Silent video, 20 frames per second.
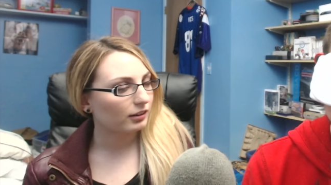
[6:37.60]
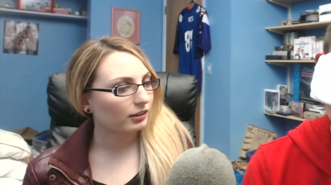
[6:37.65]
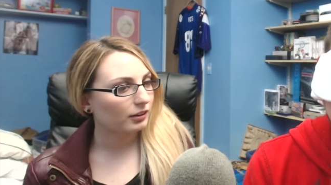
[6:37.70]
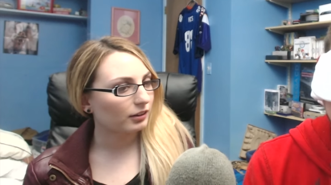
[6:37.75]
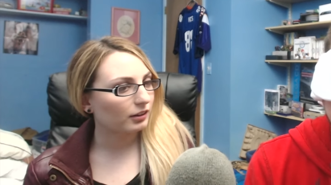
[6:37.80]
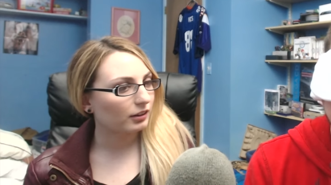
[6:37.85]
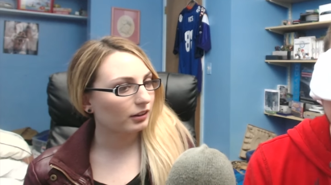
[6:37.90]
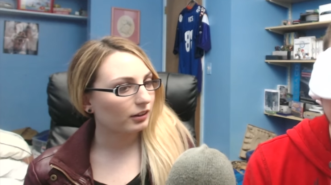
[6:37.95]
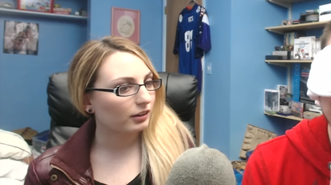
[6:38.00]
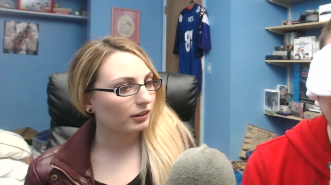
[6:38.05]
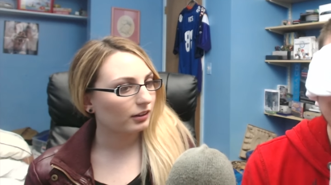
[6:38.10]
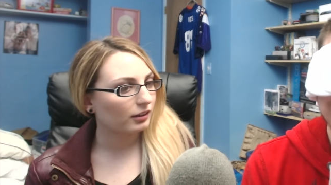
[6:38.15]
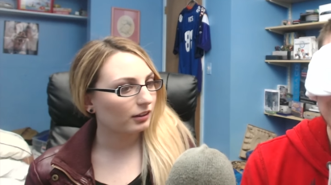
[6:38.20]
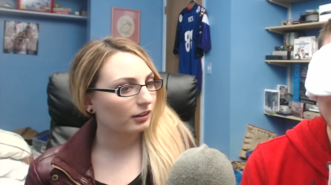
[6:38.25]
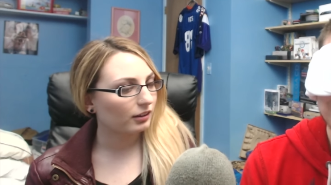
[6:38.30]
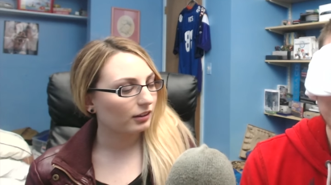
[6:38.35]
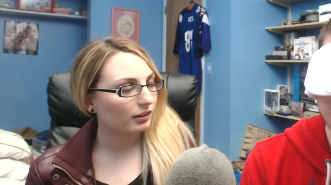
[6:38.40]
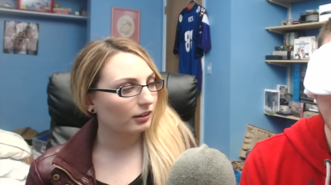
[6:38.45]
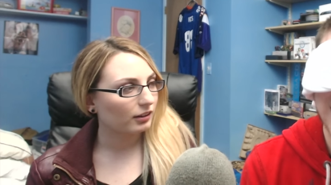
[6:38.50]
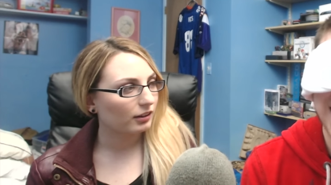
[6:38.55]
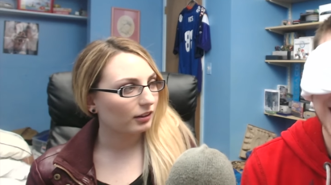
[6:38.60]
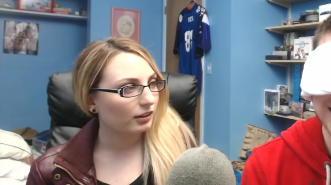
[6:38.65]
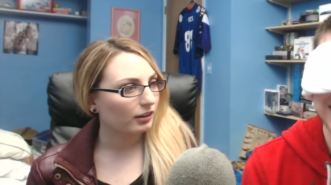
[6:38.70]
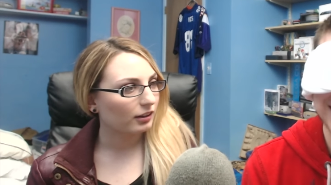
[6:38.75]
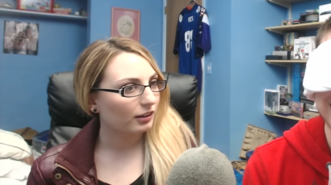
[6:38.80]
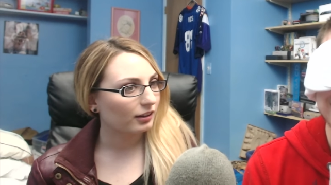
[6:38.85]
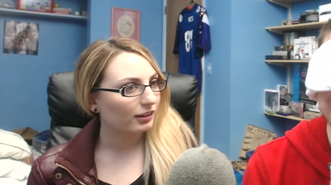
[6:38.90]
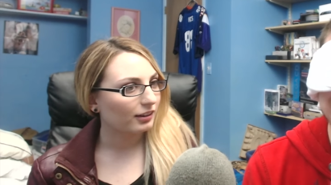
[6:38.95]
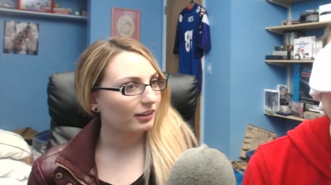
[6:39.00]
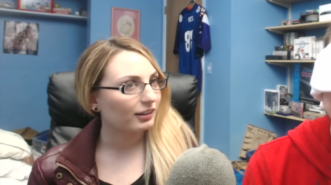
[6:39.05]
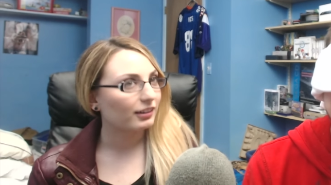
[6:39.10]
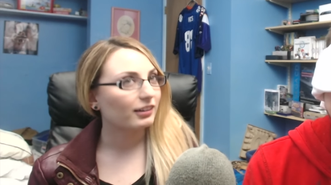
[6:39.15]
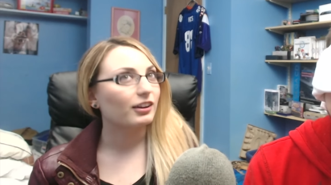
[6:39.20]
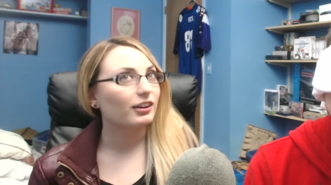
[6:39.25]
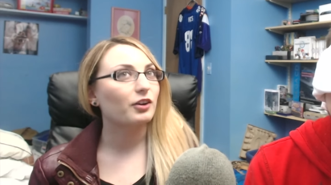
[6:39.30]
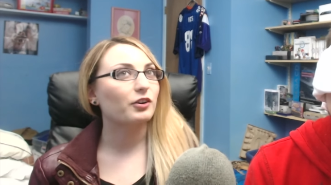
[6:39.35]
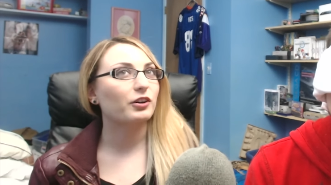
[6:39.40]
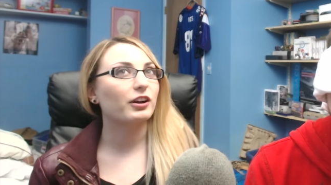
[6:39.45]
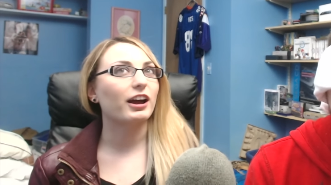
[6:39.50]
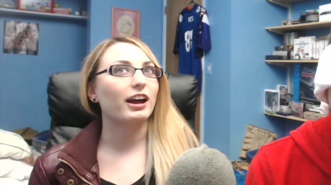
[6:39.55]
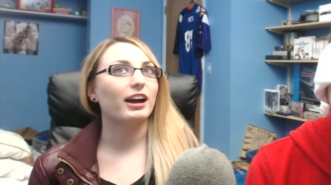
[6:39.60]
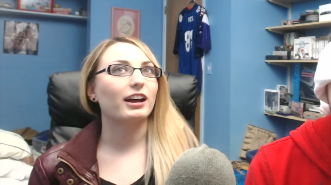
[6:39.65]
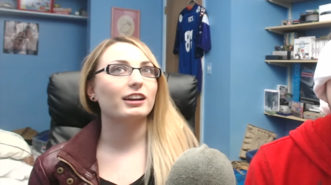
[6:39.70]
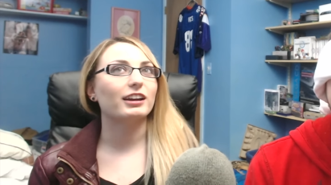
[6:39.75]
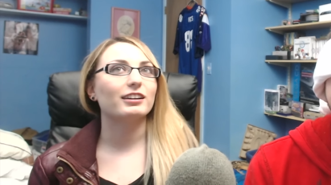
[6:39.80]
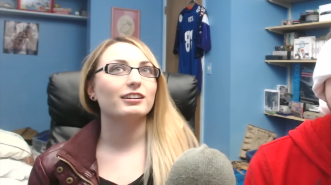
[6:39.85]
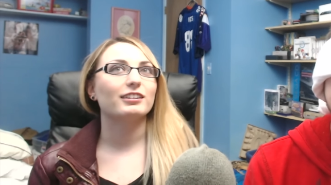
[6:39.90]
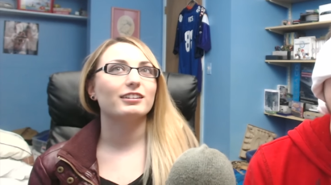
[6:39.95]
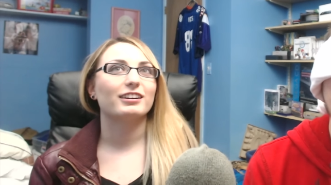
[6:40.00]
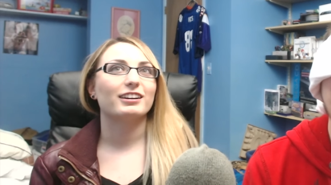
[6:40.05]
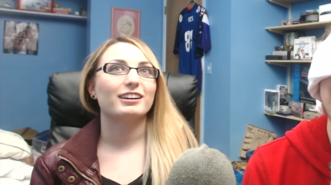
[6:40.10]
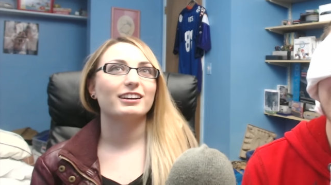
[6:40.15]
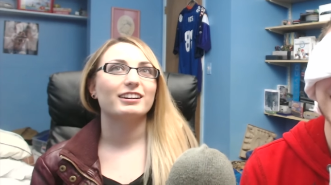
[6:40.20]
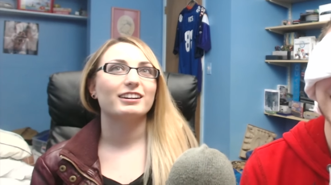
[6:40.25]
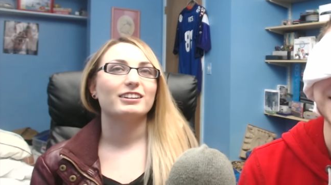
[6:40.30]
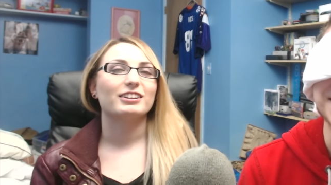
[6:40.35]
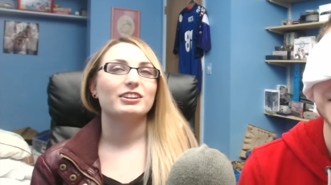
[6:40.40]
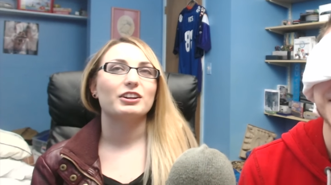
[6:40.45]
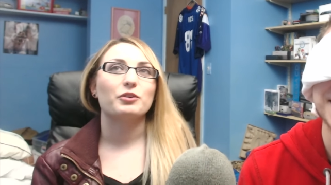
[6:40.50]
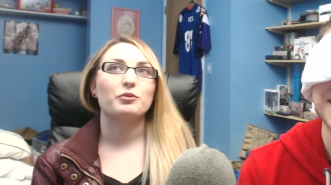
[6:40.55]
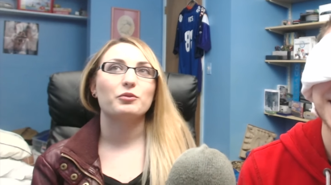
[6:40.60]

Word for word: No, branches. Okay. Oh, it's Branch.